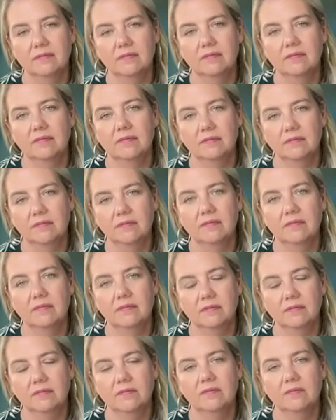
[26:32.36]

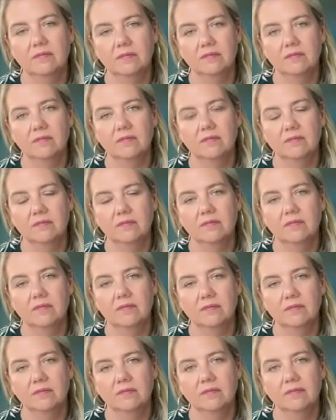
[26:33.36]

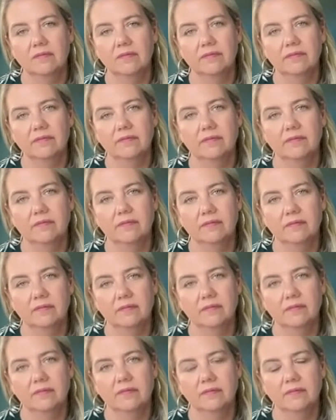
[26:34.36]

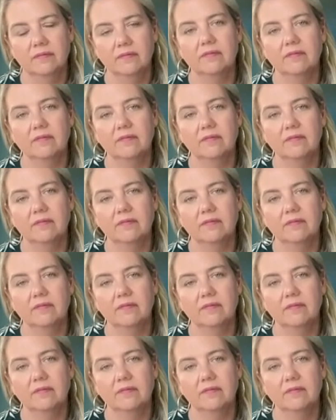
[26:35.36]
The person shown says nothing.